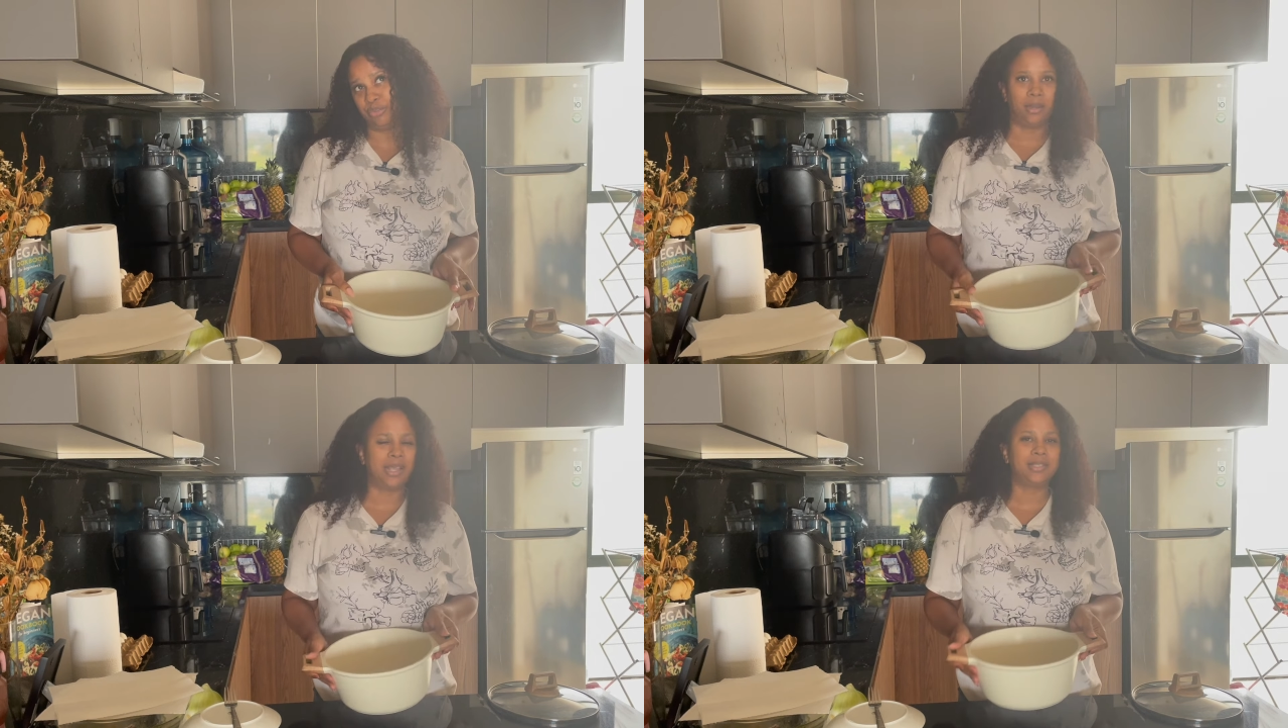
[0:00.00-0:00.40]

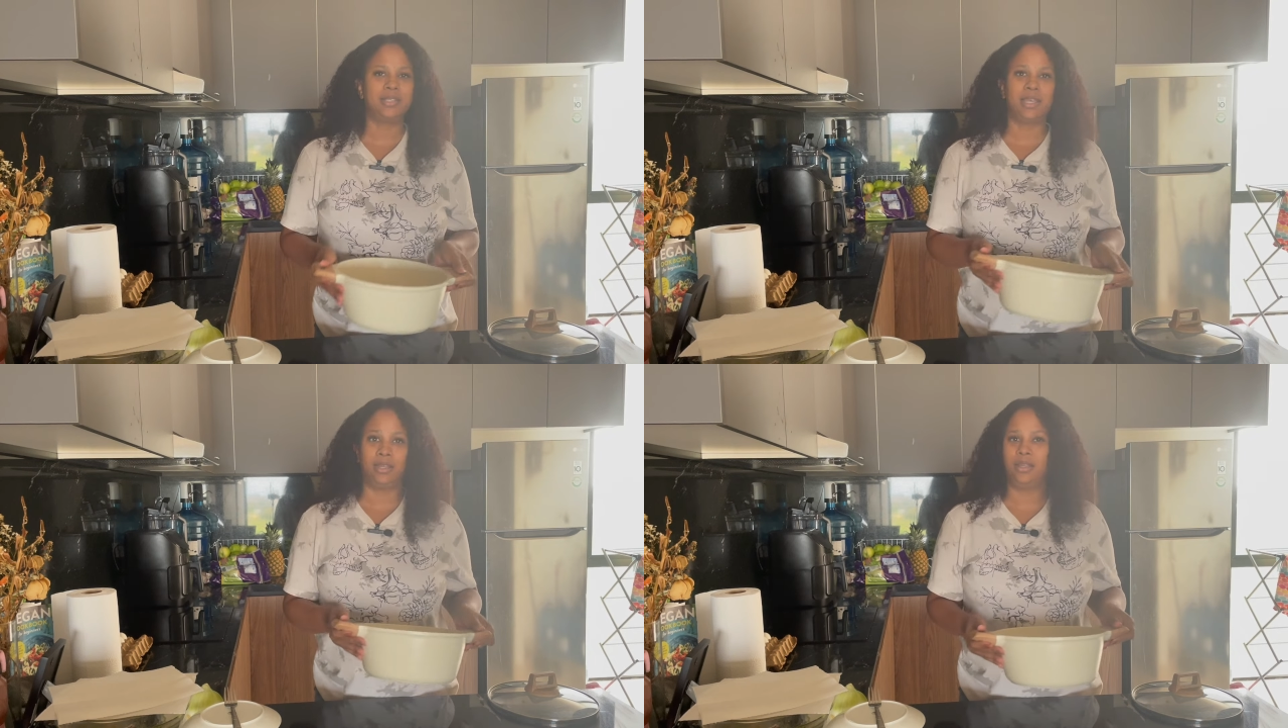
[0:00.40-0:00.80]
And as I
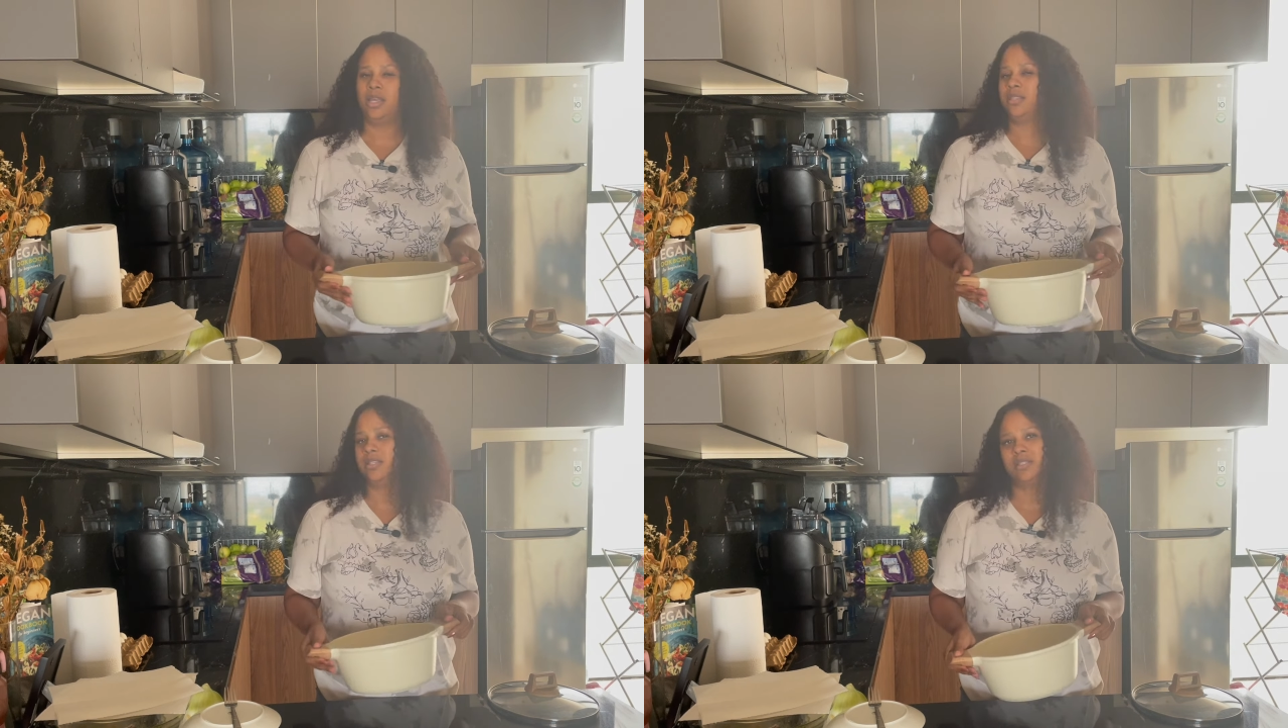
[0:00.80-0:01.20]
said,
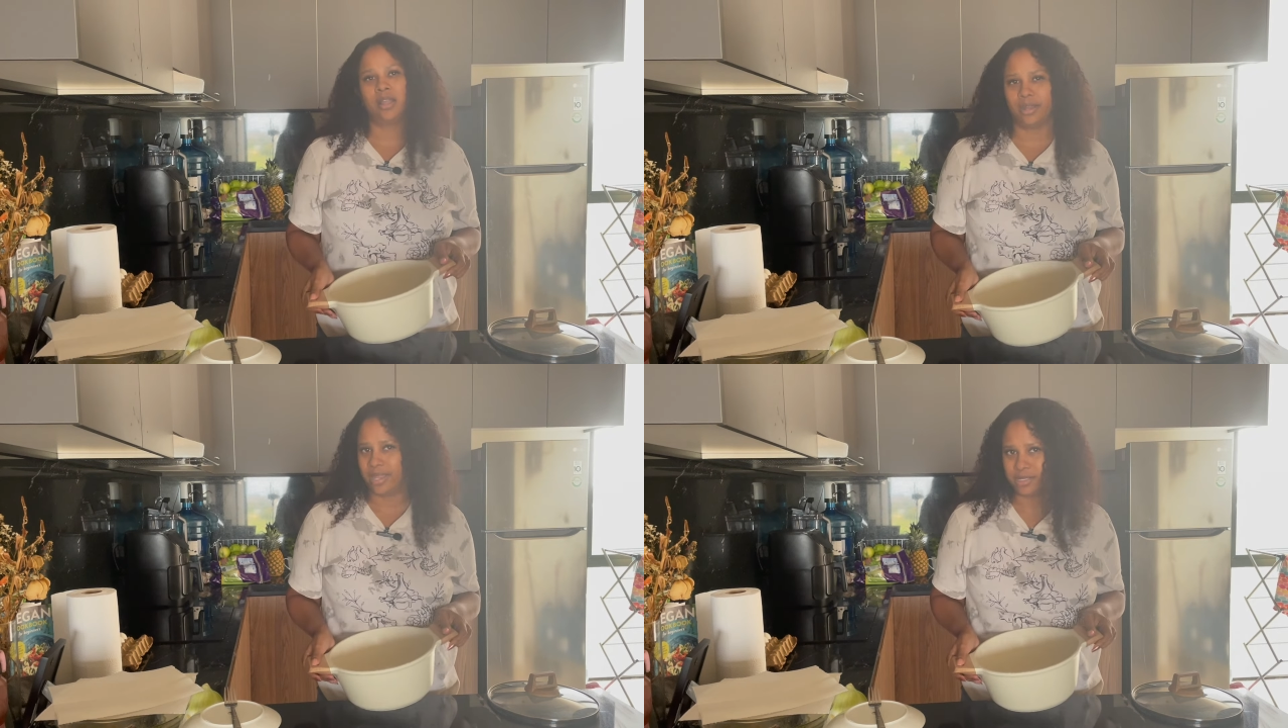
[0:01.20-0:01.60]
this is
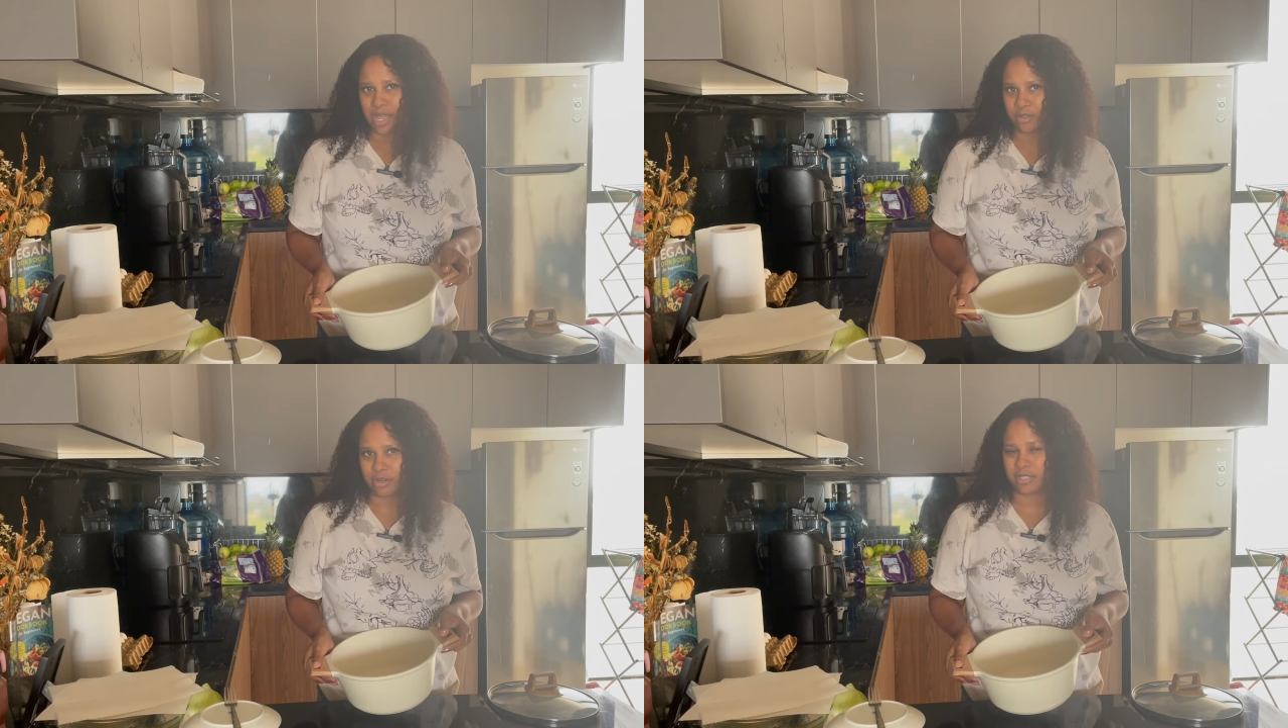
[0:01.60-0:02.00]
not the
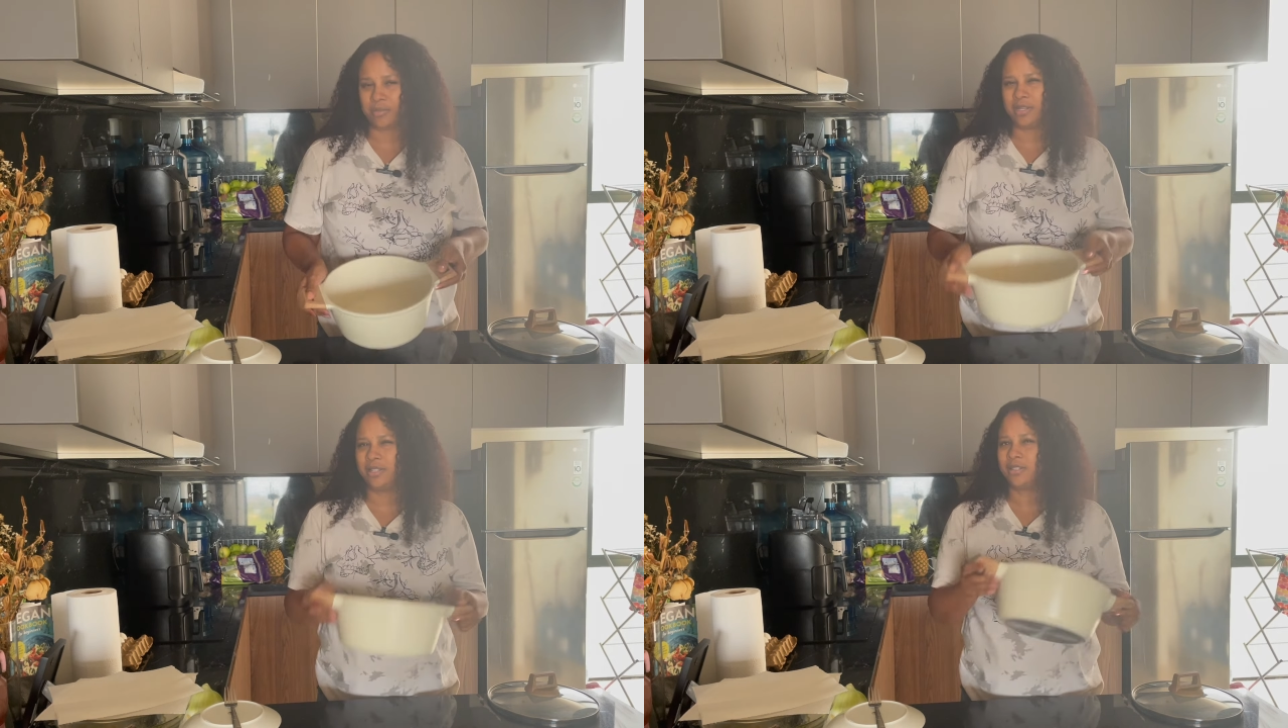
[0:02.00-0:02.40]
exact
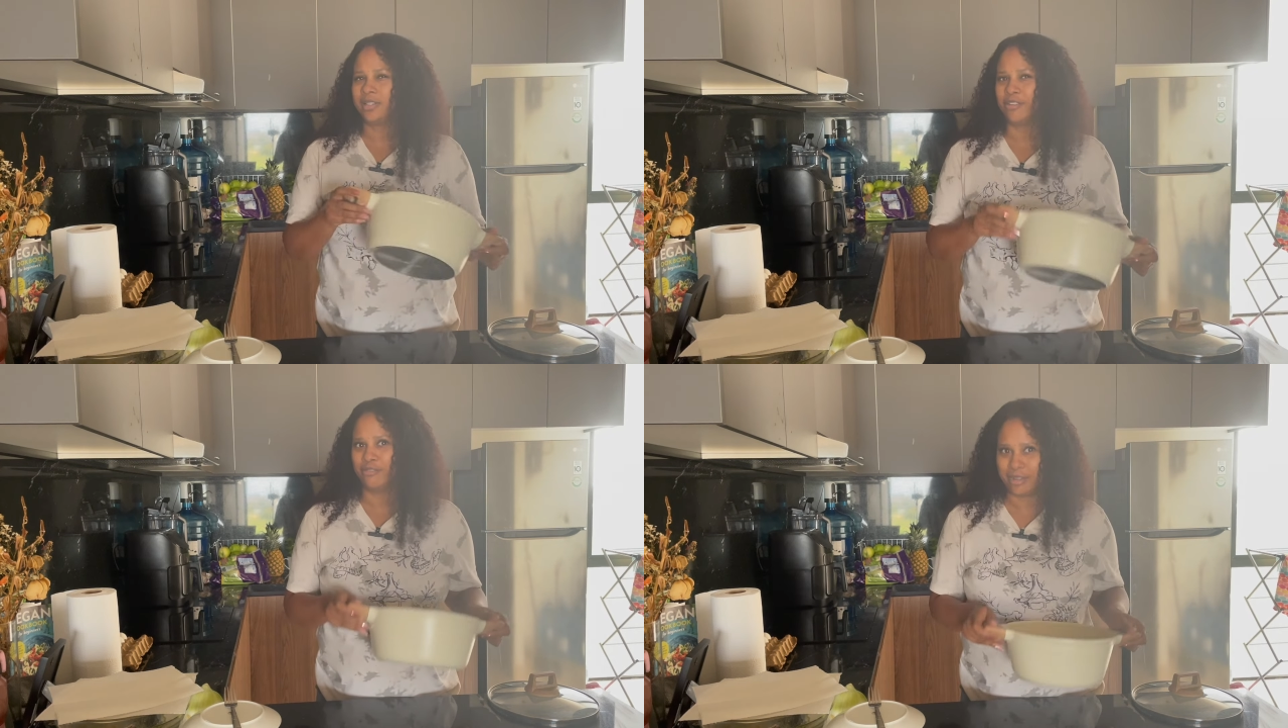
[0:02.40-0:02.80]
recipe. This is not
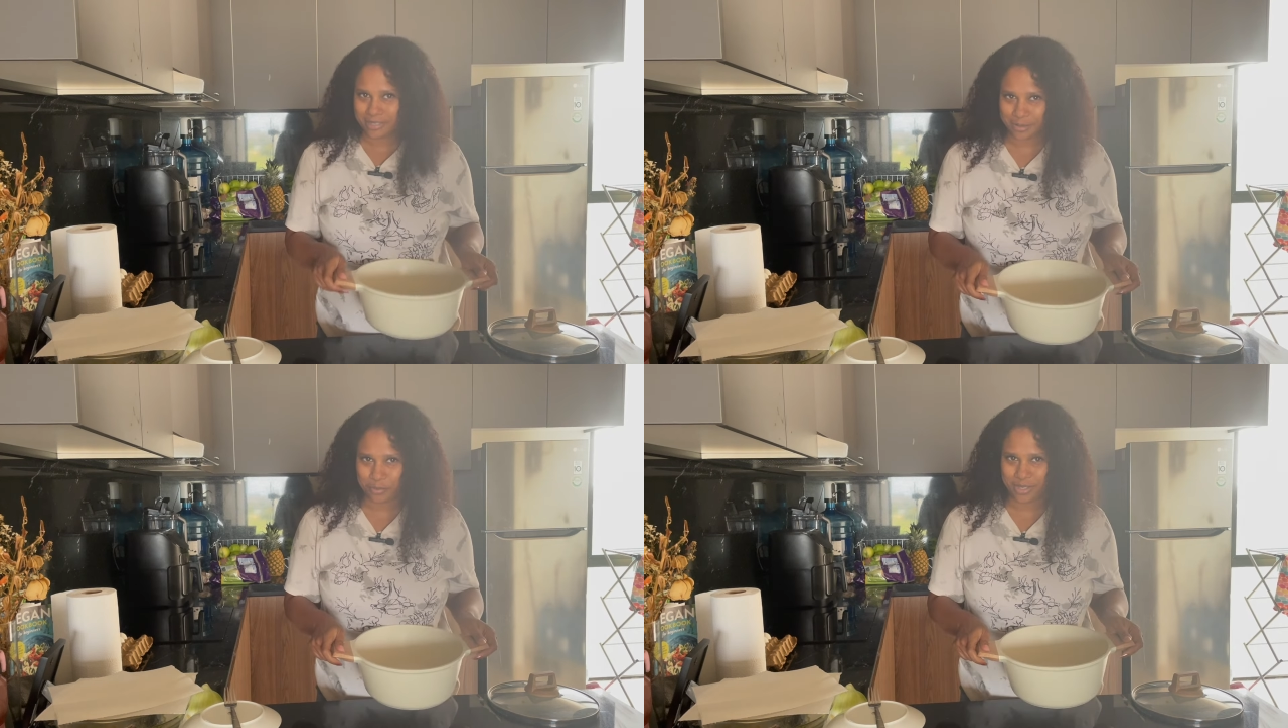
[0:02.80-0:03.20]
a
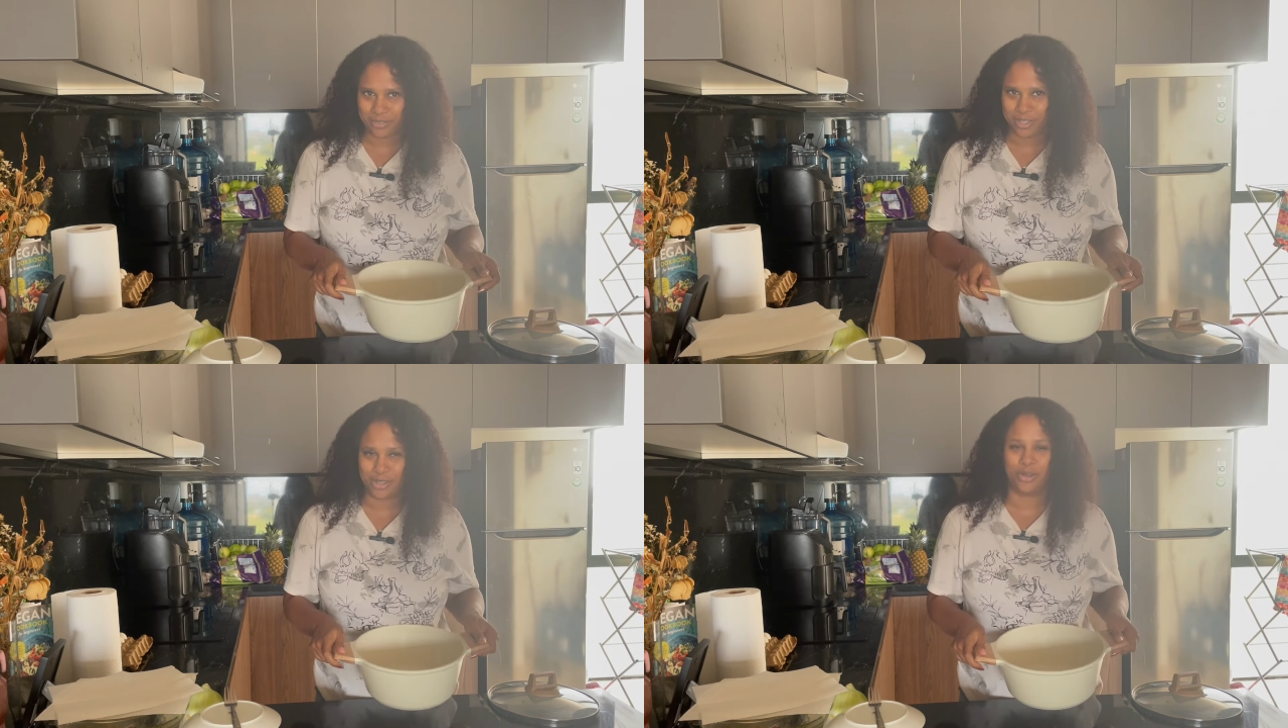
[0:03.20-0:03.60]
recipe
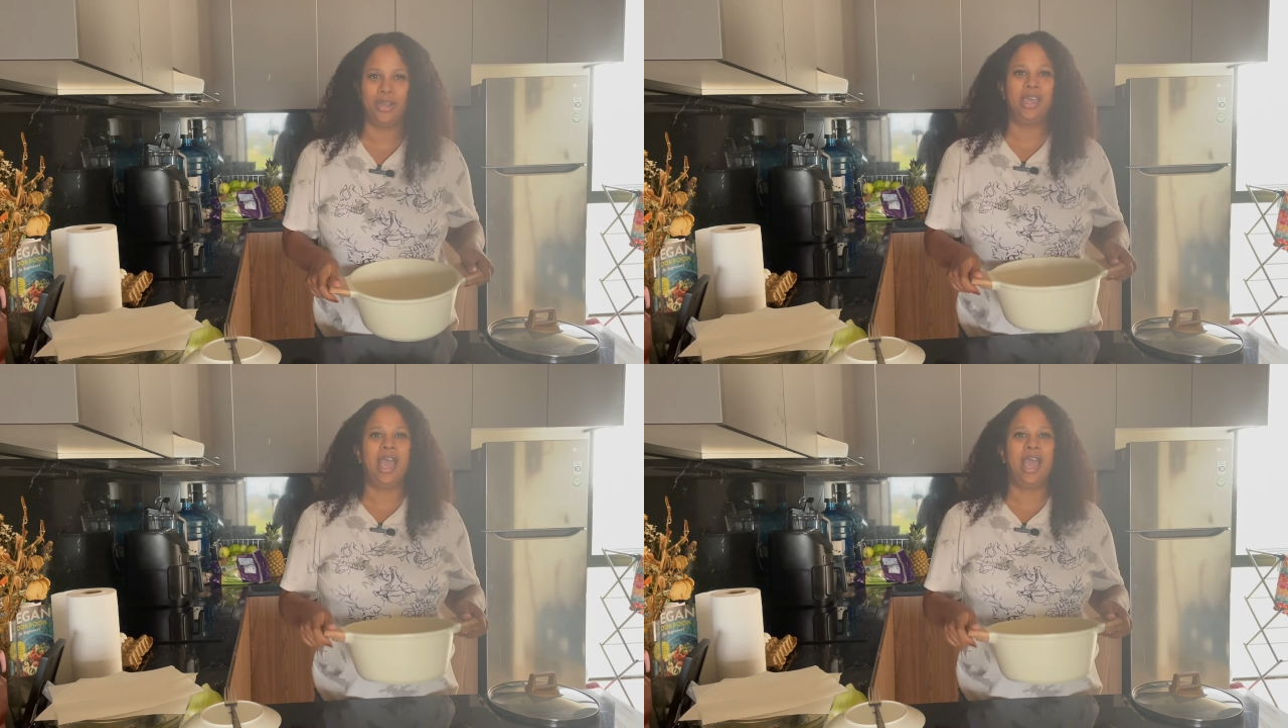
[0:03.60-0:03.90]
video.